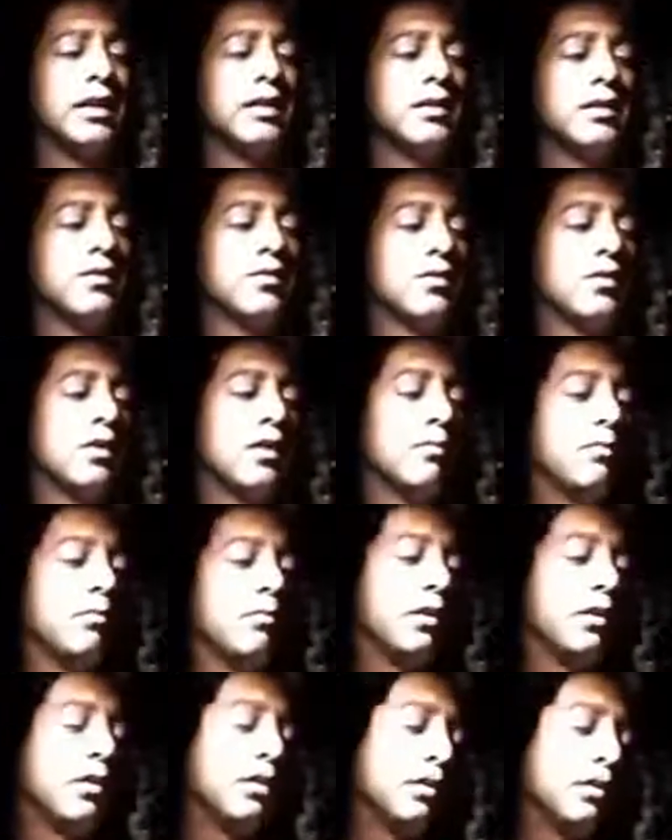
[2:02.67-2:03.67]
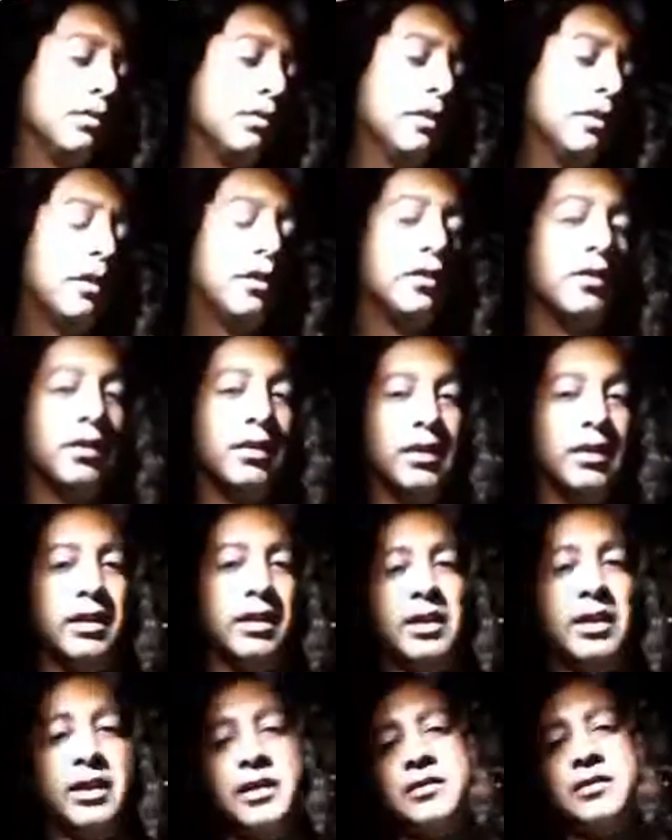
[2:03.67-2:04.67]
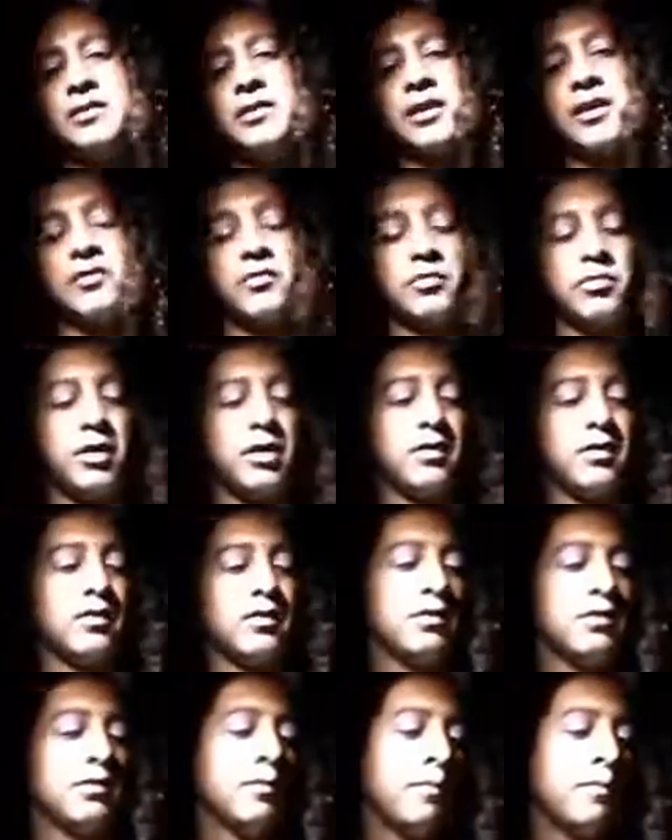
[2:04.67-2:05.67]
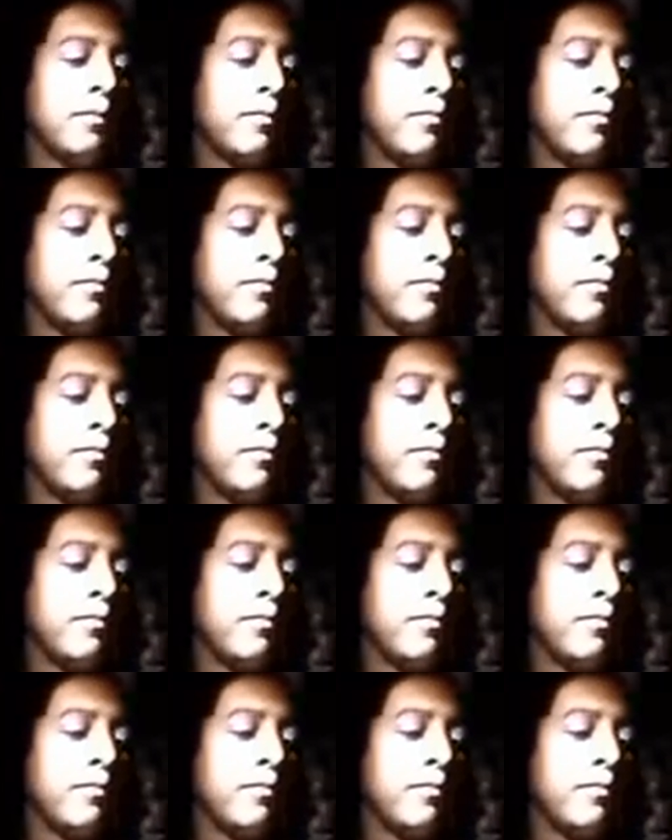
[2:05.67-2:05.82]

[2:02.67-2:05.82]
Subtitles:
get his name in the text box.